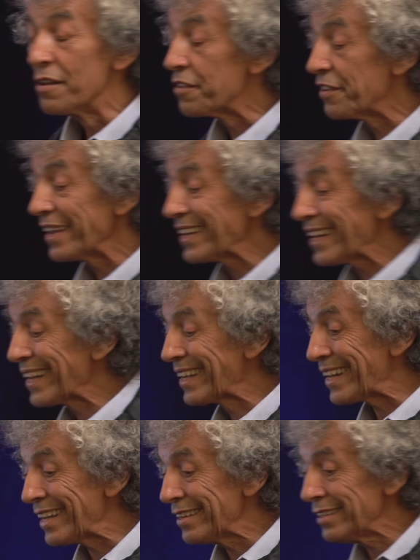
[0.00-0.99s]
Think
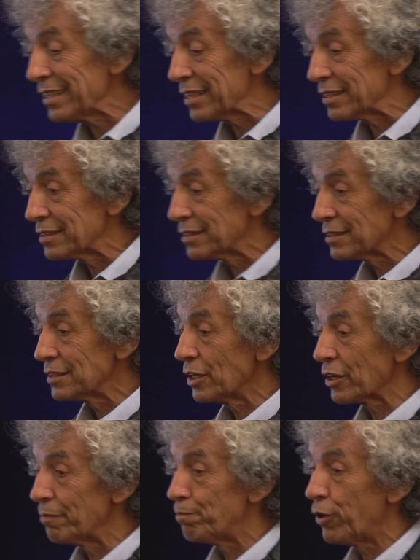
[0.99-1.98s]
again, and
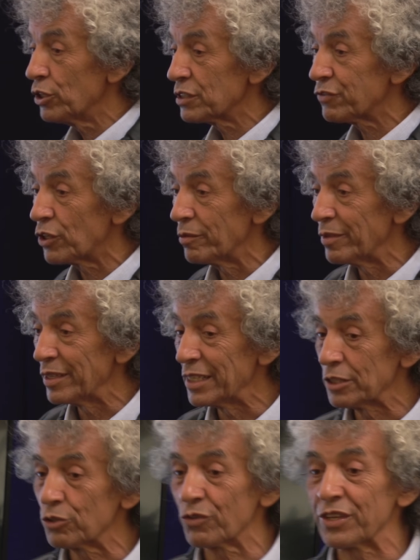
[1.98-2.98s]
you can pause for a
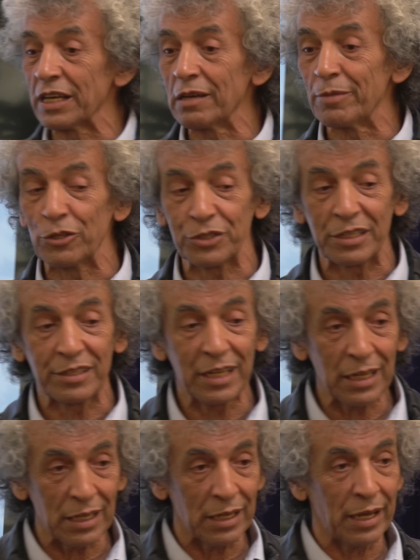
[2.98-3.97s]
minute to think about it.
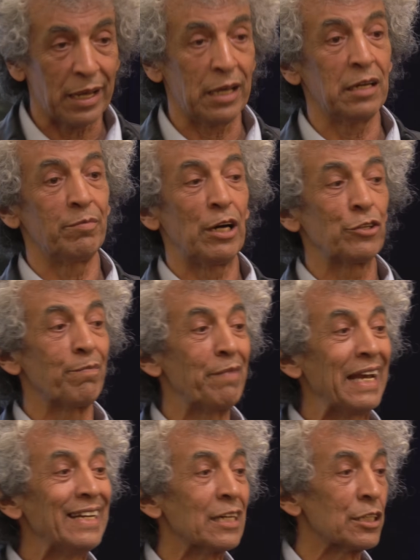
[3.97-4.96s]
Think again about the
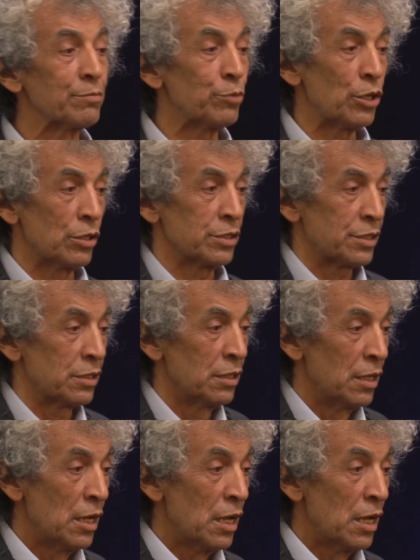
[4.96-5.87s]
billiard balls.